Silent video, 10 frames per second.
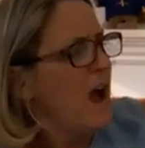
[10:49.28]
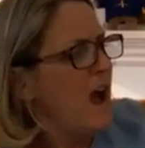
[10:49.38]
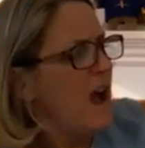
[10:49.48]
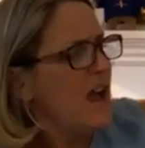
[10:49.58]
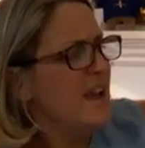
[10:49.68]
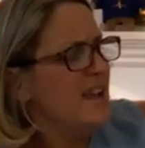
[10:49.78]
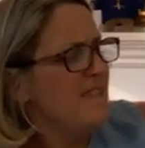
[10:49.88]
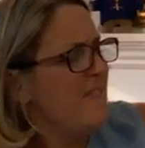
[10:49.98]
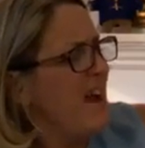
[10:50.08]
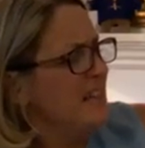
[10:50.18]

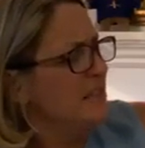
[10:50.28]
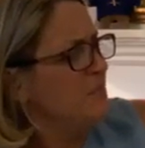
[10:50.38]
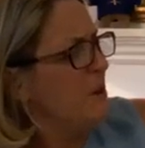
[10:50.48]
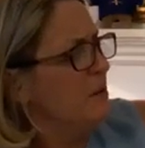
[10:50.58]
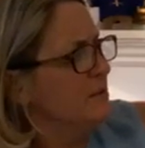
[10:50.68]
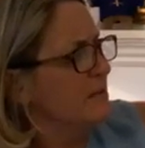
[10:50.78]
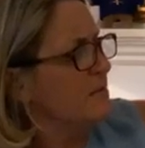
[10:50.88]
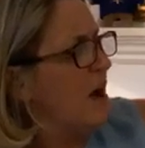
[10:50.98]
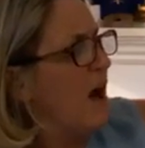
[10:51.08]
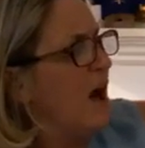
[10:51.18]
I suppose
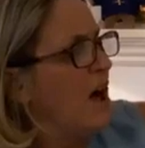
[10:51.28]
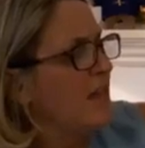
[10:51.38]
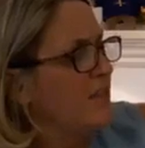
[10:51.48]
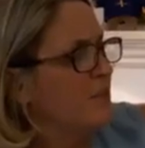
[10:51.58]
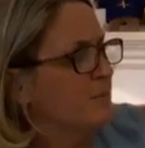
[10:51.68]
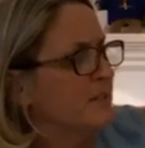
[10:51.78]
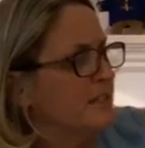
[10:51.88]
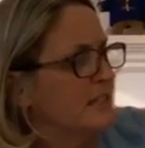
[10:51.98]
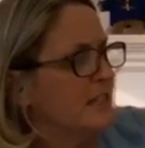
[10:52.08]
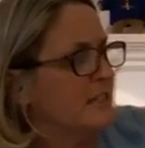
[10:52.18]
some other
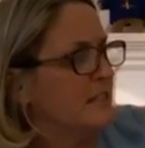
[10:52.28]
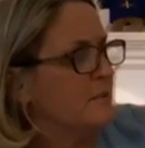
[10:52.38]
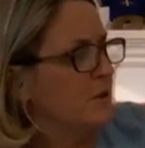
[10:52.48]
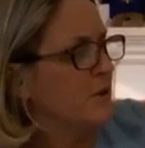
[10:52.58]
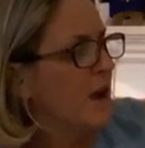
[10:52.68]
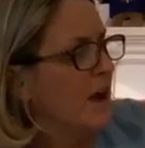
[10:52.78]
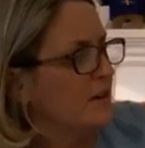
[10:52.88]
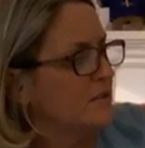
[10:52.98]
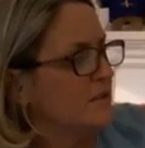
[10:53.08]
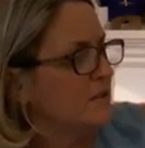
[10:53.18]
place gets to be your
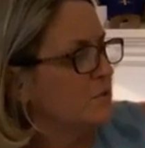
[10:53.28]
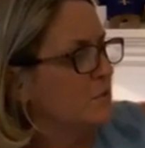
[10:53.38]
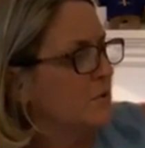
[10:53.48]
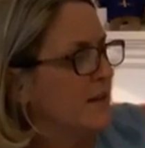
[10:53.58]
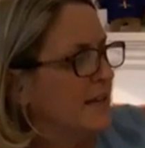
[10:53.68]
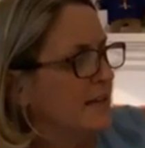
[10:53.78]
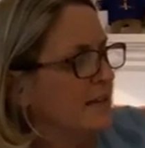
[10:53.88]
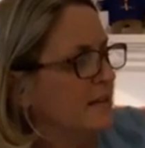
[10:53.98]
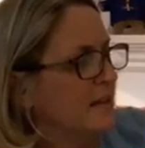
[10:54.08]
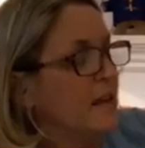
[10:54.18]
house," the school
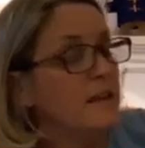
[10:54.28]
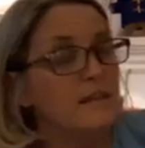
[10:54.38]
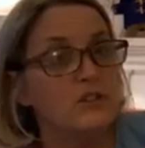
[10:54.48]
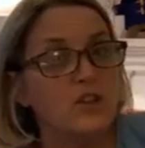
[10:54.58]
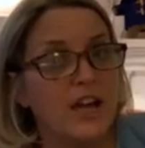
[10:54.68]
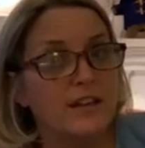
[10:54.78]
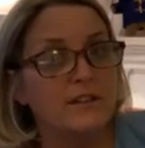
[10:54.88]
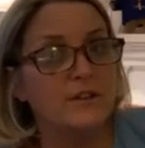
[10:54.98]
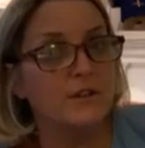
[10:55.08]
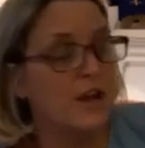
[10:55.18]
added. The
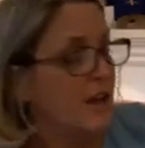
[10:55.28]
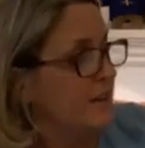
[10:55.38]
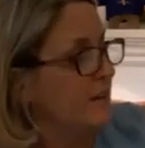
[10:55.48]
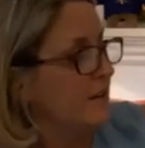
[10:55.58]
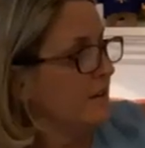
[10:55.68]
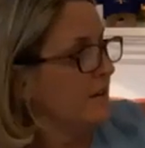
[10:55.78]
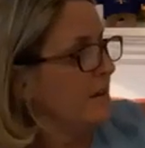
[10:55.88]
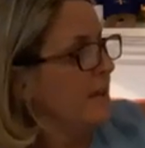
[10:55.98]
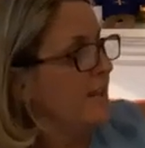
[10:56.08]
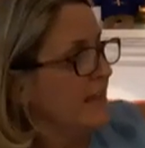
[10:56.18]
janitor nodded.
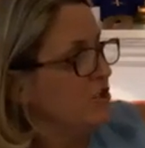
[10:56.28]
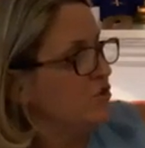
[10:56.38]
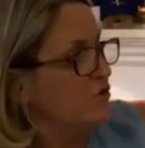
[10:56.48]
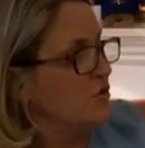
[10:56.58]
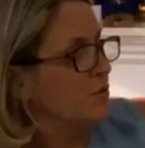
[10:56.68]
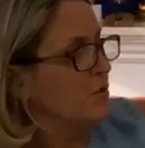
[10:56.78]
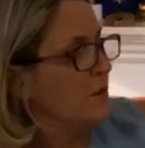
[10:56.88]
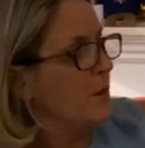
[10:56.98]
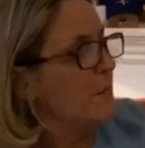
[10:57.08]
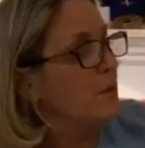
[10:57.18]
"That's true,
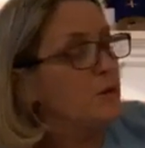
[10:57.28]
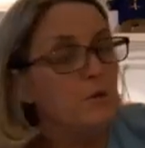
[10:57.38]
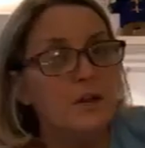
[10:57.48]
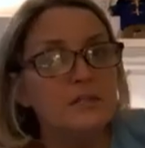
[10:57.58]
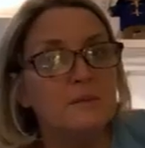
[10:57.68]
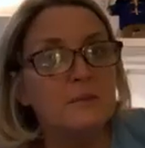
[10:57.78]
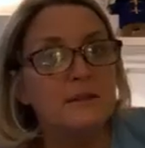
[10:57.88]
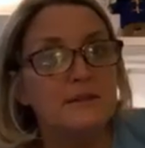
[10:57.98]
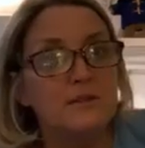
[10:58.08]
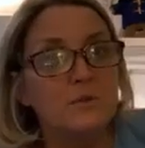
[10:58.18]
but you get to
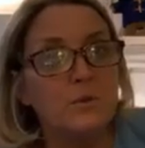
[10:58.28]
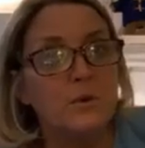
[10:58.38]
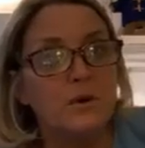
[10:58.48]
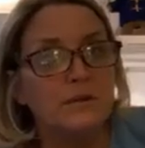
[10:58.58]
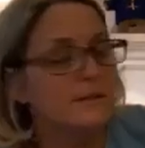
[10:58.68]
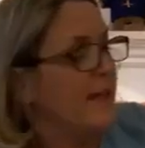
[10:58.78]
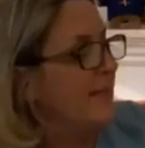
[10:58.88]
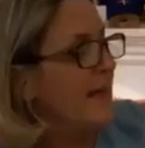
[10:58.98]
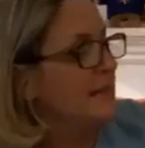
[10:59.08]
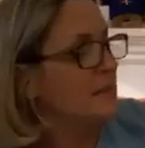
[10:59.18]
be the school,
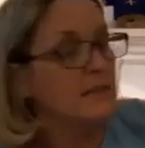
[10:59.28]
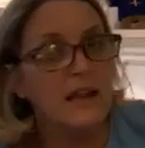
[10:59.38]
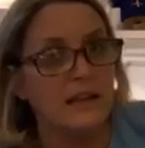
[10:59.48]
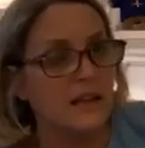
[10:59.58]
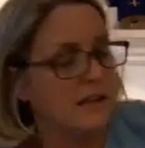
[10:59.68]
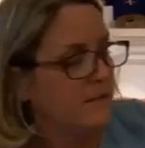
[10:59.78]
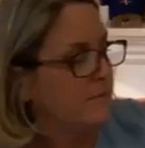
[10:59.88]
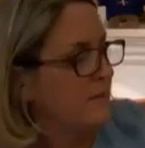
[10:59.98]
and that's lucky."